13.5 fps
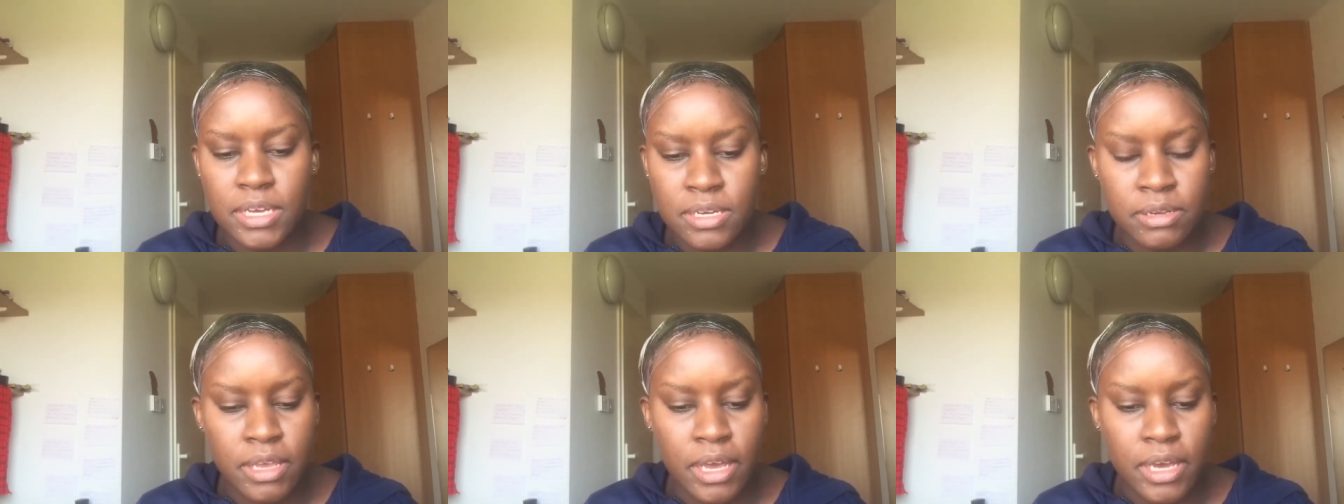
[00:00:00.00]

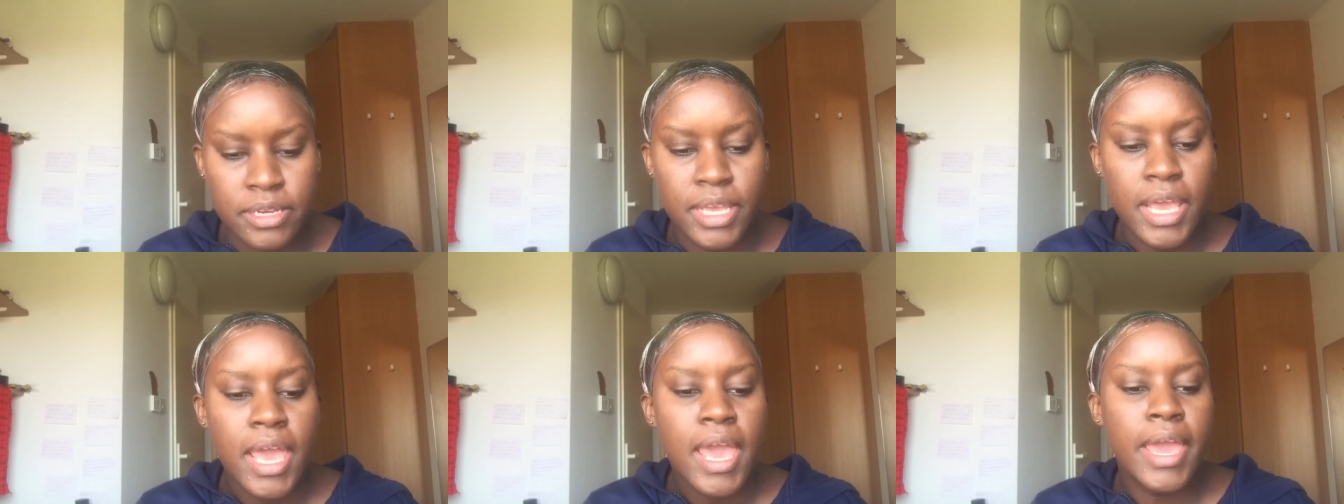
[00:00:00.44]
oh God.
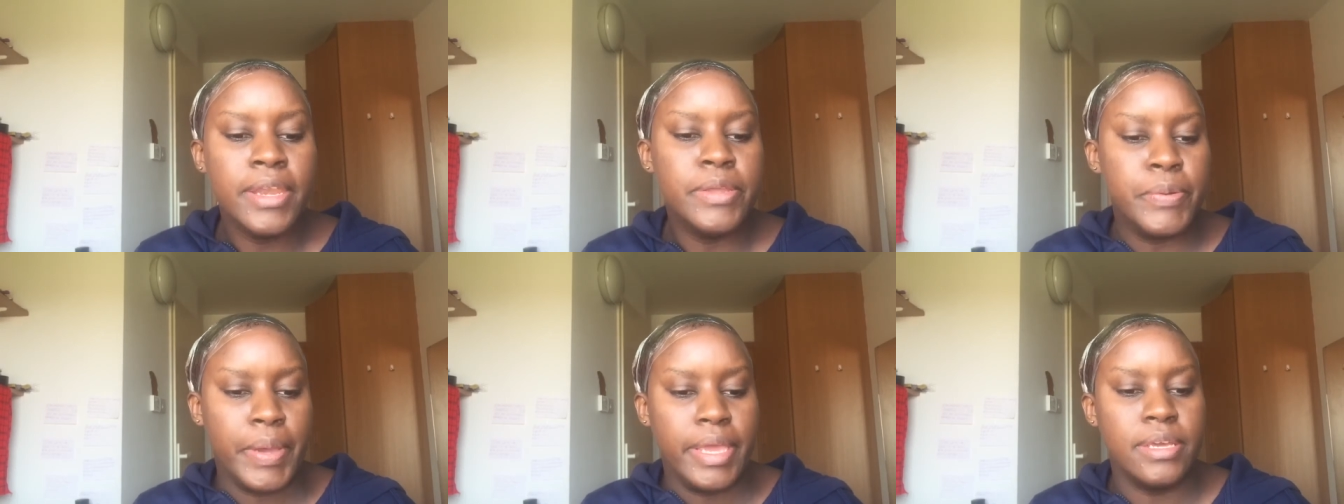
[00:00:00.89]

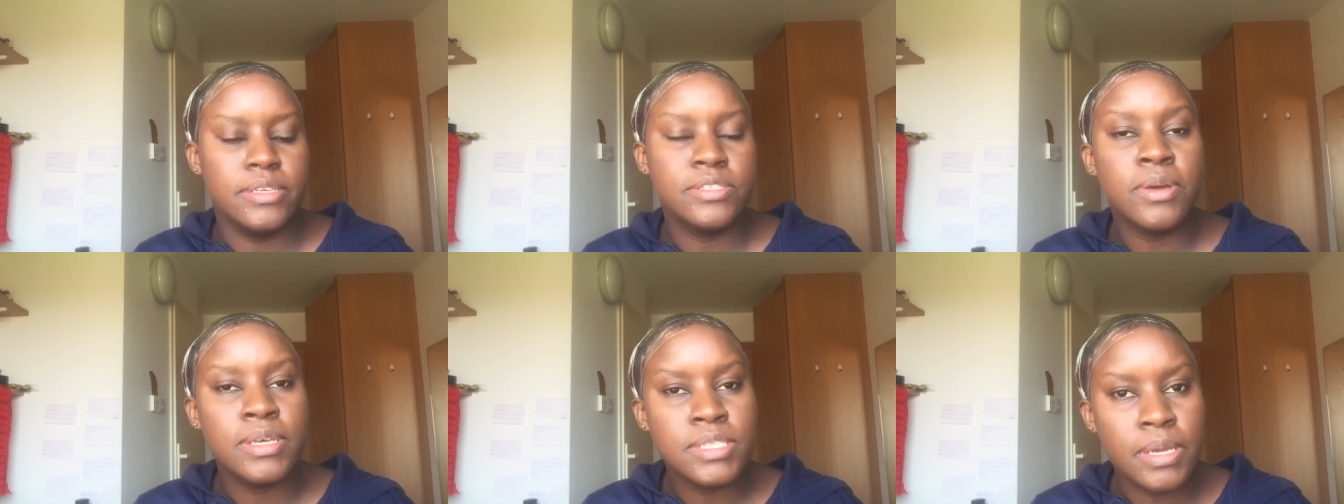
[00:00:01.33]
Anyway,
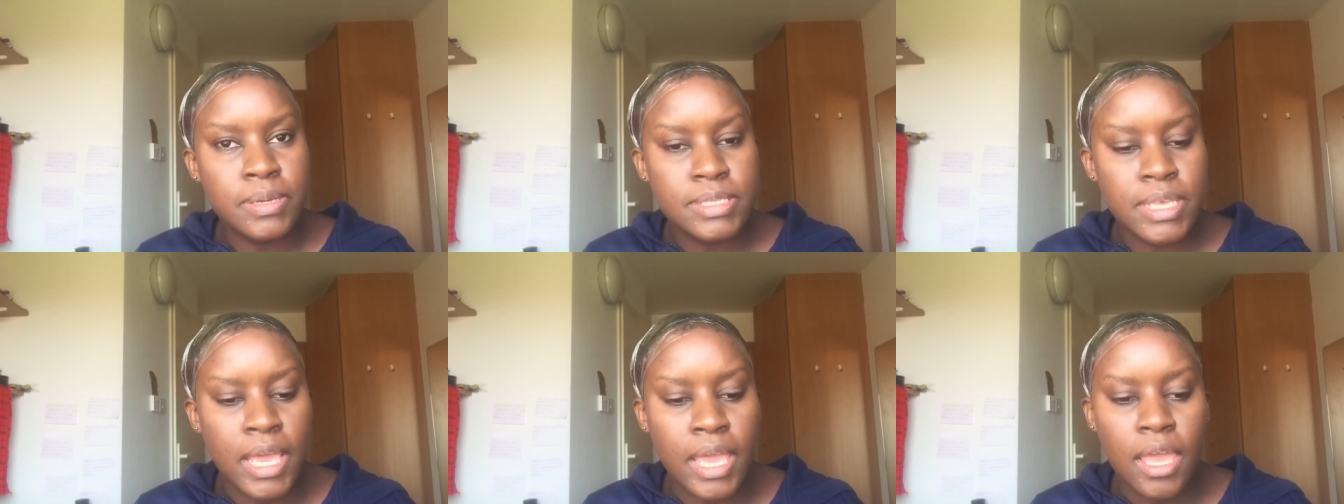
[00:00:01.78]
so as I
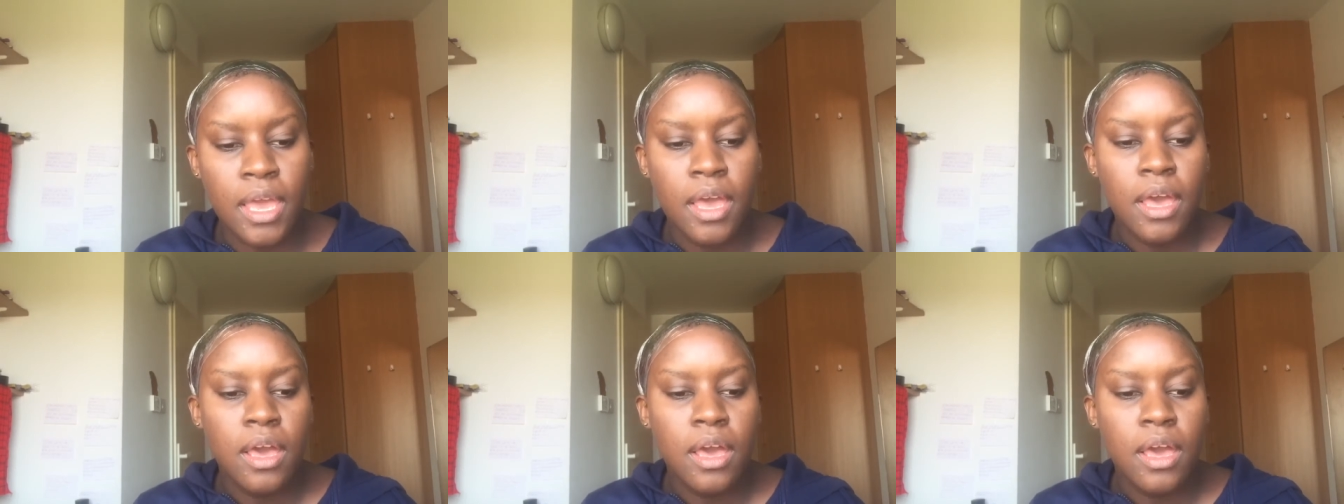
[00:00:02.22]
was saying,